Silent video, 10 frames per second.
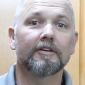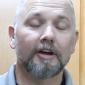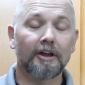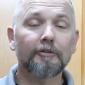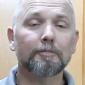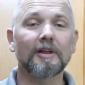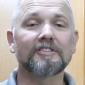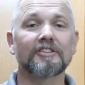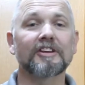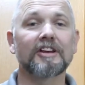Another
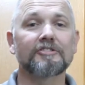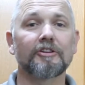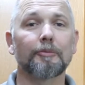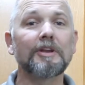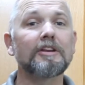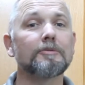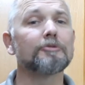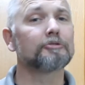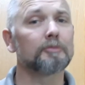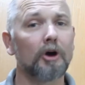place in the kitchen that we need to
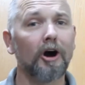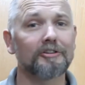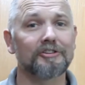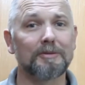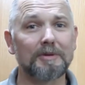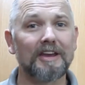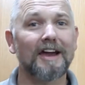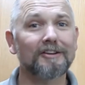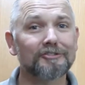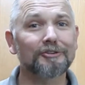use some caution and be
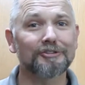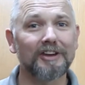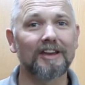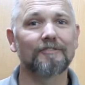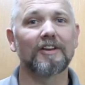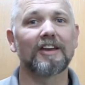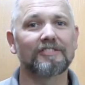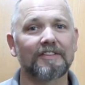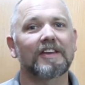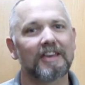extra safe is
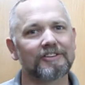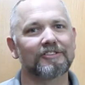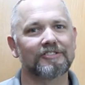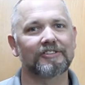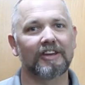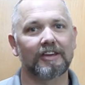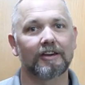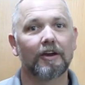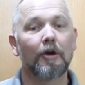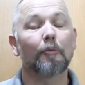at the kitchen sink.
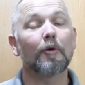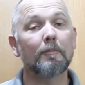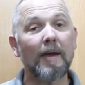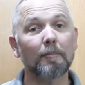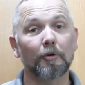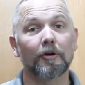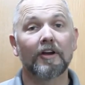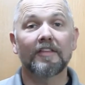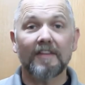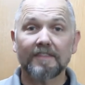Remember
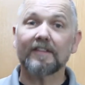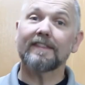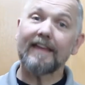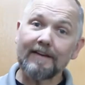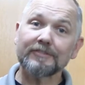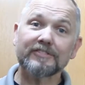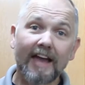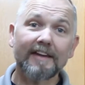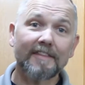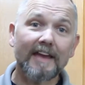that the left
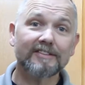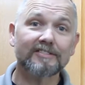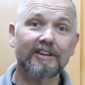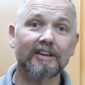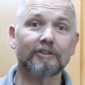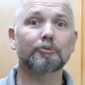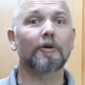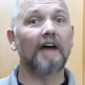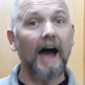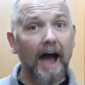side of that sink is where
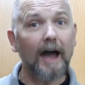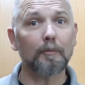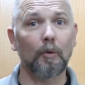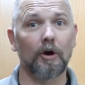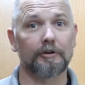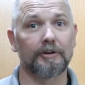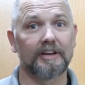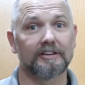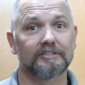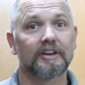the hot water
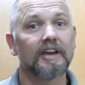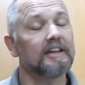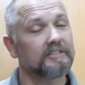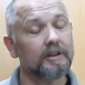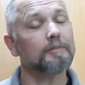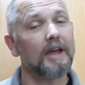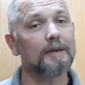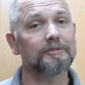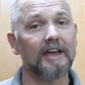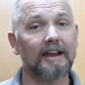is, and
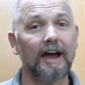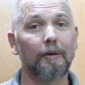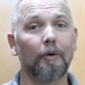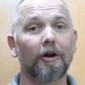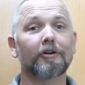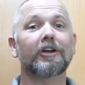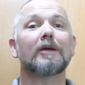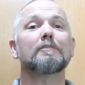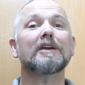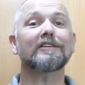sometimes that hot water
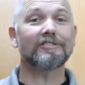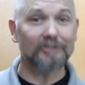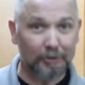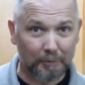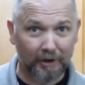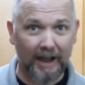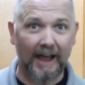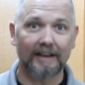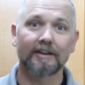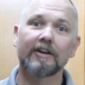can be super
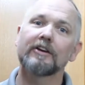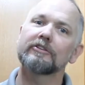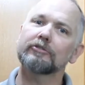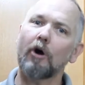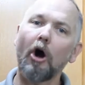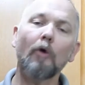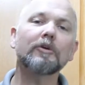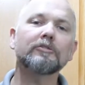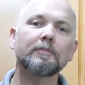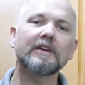hot. So
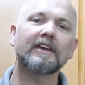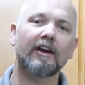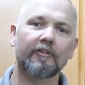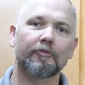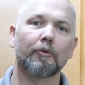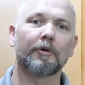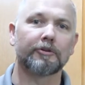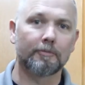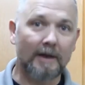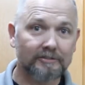always be careful when
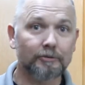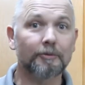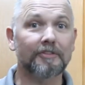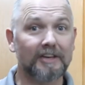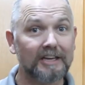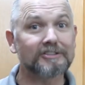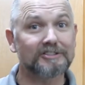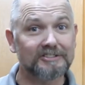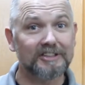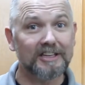you're messing with the
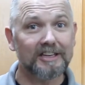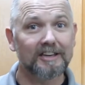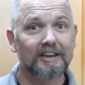kitchen sink,